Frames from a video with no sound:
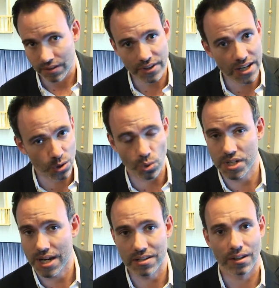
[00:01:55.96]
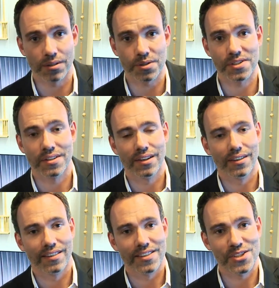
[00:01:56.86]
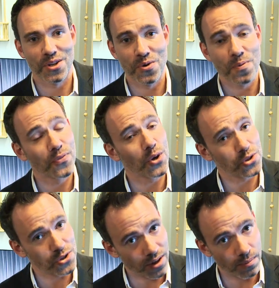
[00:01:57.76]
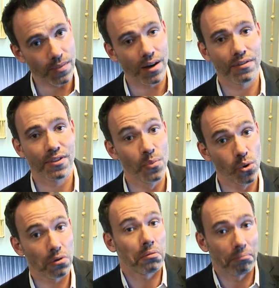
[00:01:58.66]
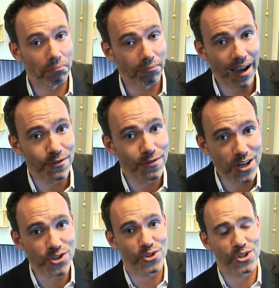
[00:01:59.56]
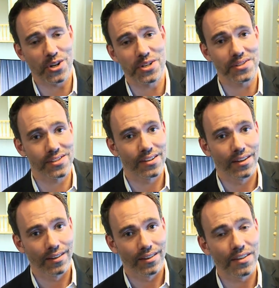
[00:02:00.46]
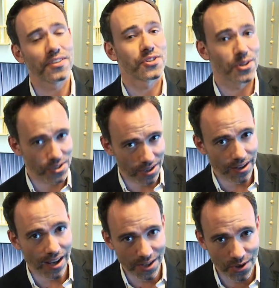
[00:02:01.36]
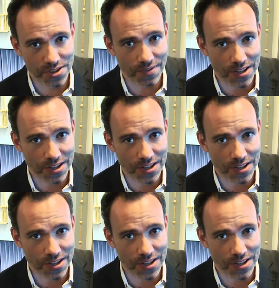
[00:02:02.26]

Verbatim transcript: the Heath Quartet, and others. So those are some of the more adventurous artists at this year's Kilkenny Arts